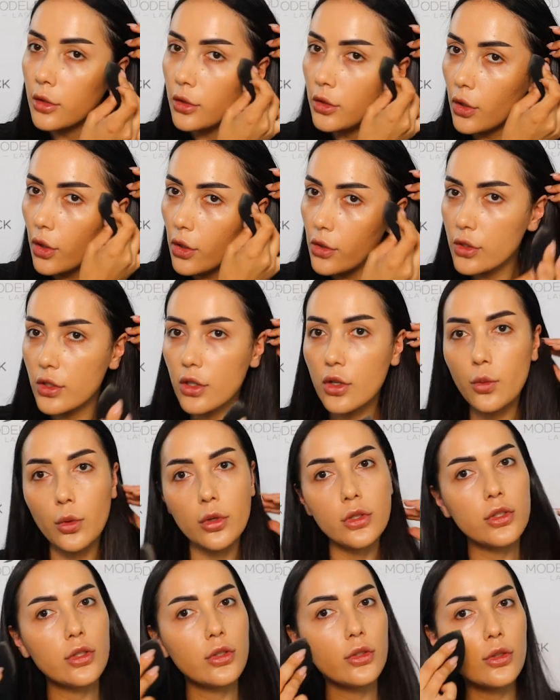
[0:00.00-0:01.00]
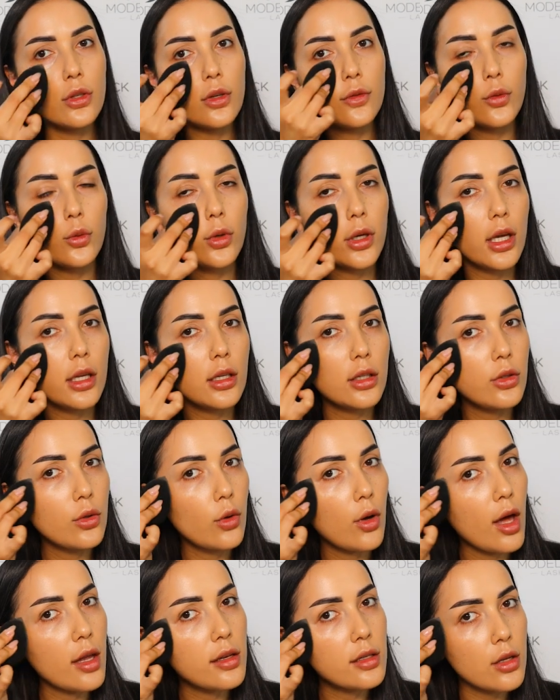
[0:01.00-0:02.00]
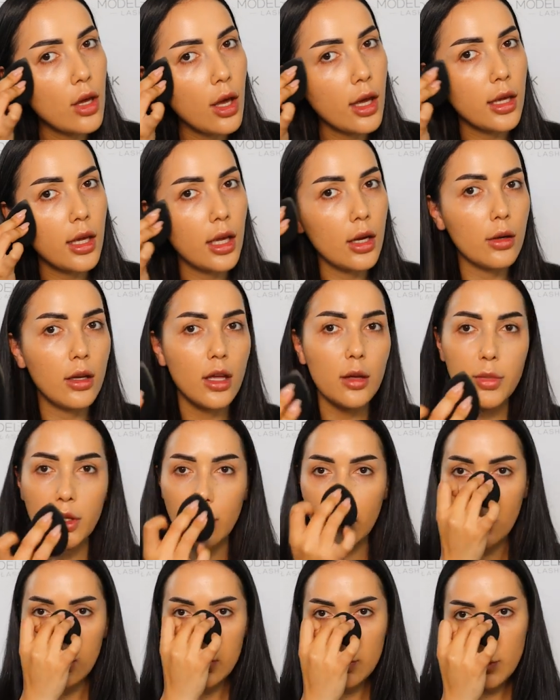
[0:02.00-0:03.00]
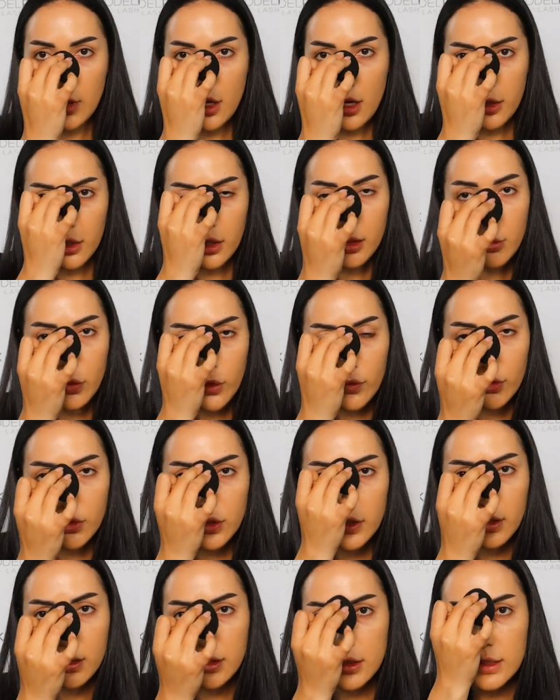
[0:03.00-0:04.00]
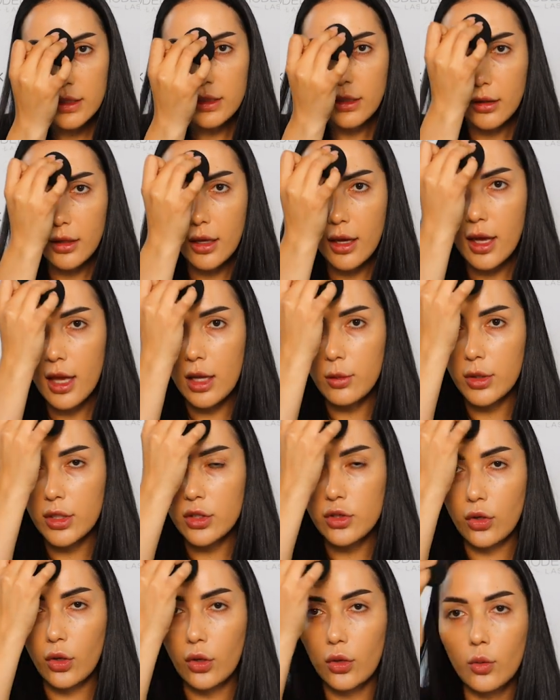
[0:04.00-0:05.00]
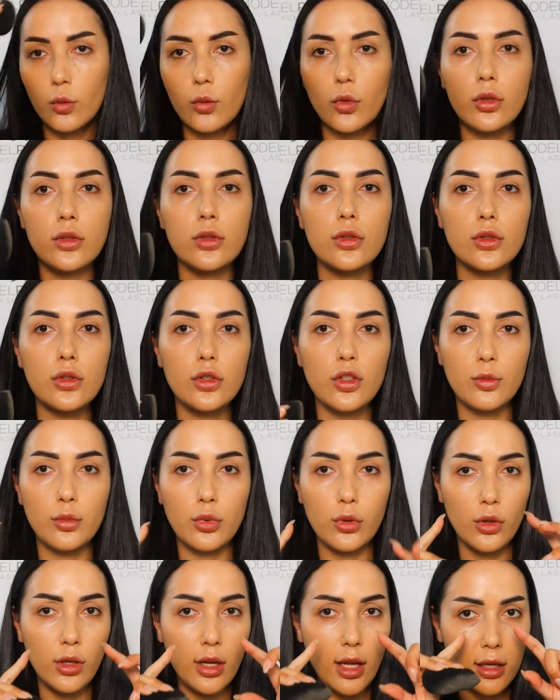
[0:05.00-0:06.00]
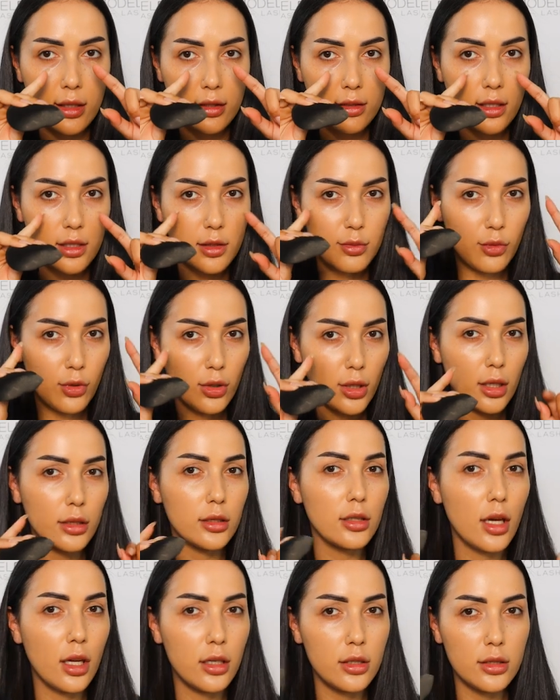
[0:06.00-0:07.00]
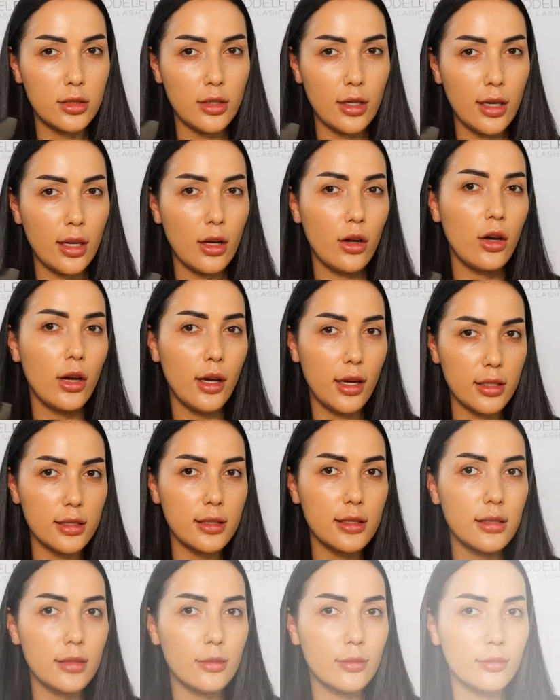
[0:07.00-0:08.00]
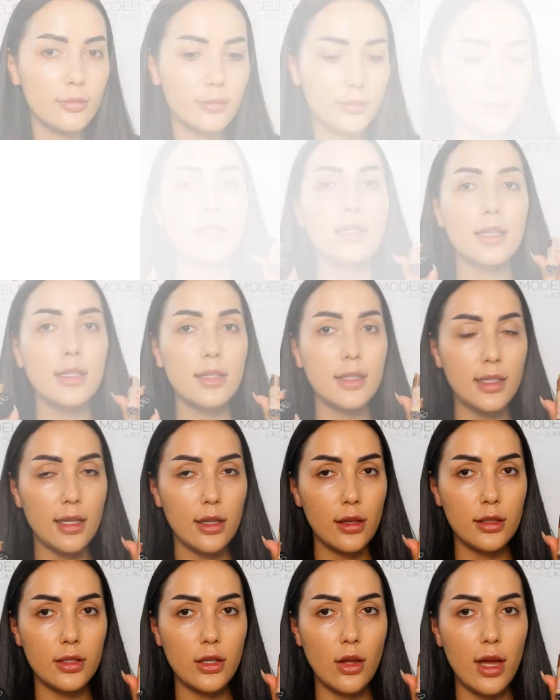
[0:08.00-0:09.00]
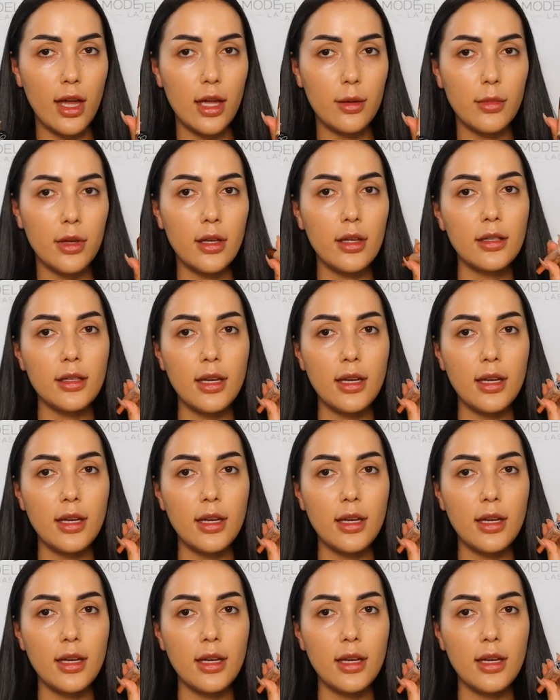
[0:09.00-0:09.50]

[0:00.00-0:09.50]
You also want to avoid your under eye area because we are going to move on to concealer and we don't want to put excess product under our eyes. It's concealer time.